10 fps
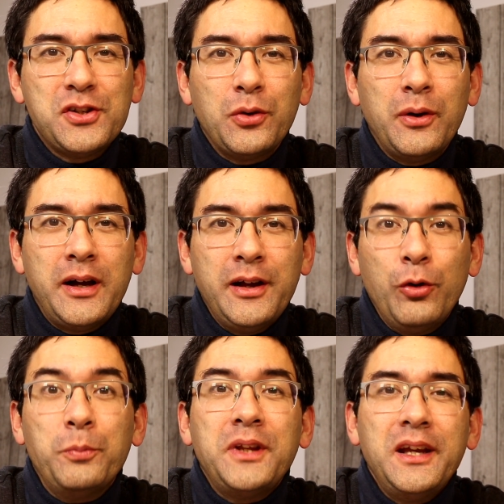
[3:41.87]
So I
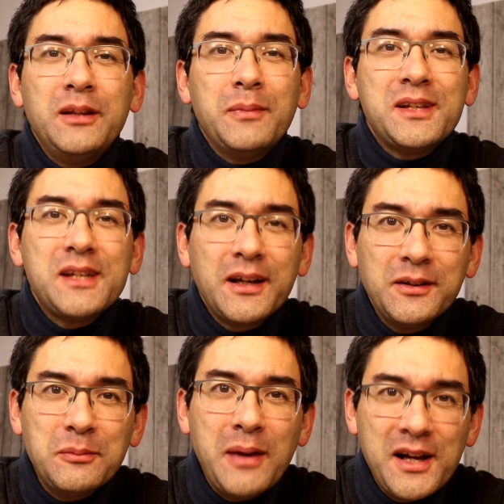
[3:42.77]
obtained my
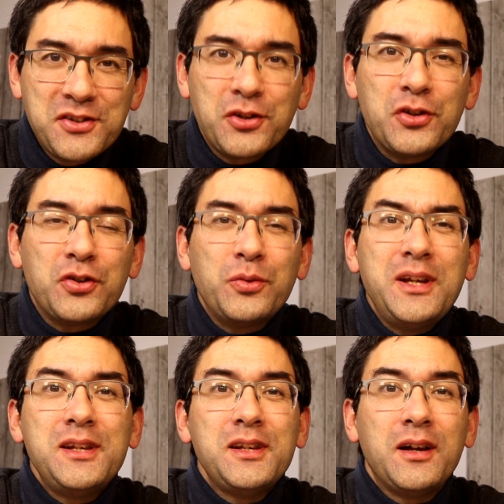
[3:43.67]
second master's
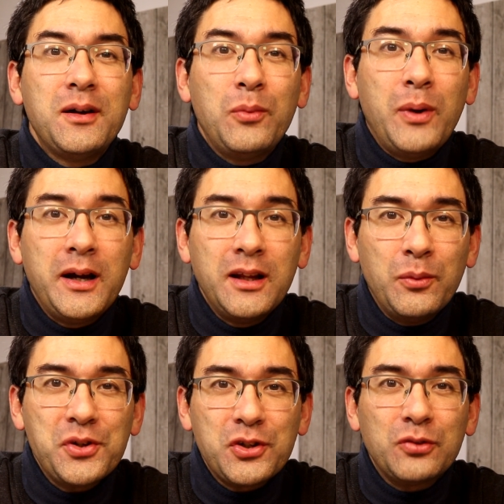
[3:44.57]
degree while I
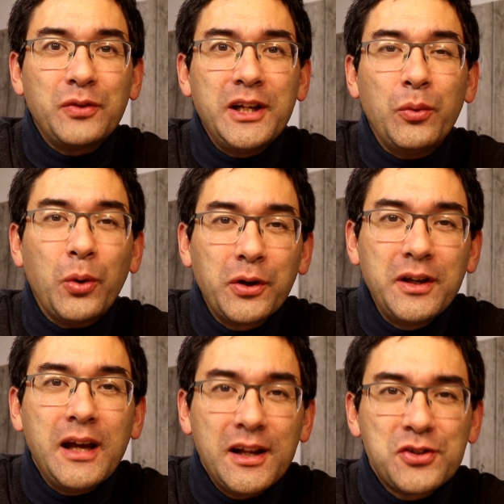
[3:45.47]
was already
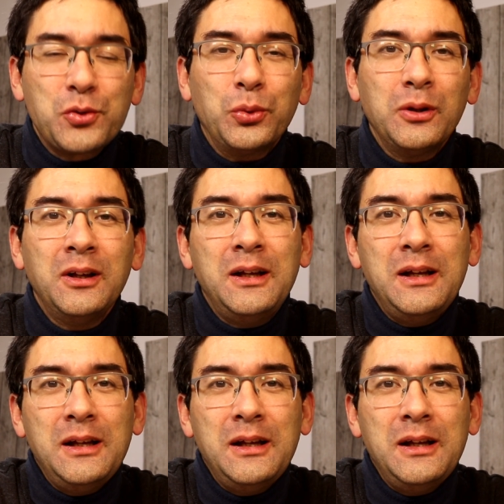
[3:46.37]
working at school.